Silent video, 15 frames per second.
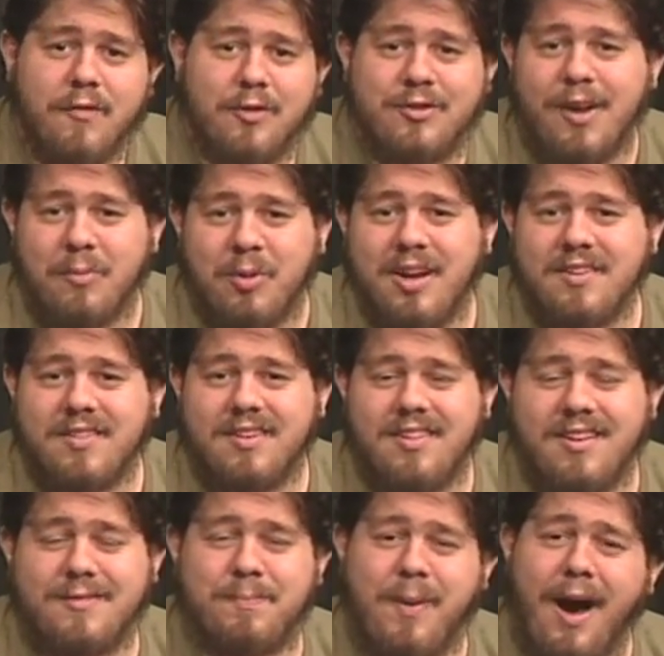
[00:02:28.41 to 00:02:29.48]
For some
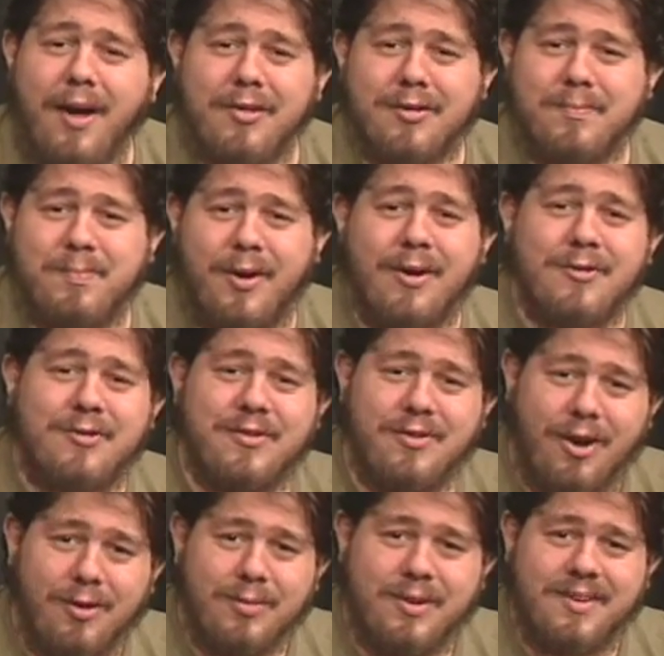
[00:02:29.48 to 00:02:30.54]
reason, this bothered Barnes &
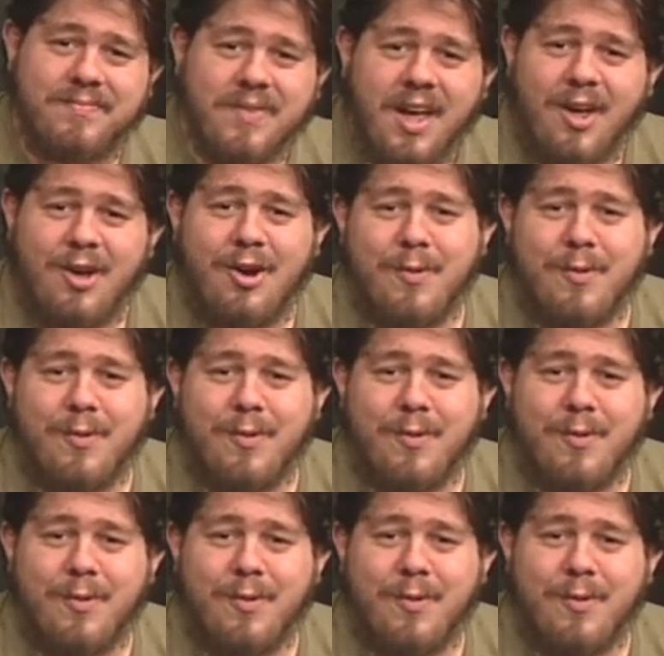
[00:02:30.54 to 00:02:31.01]
Noble,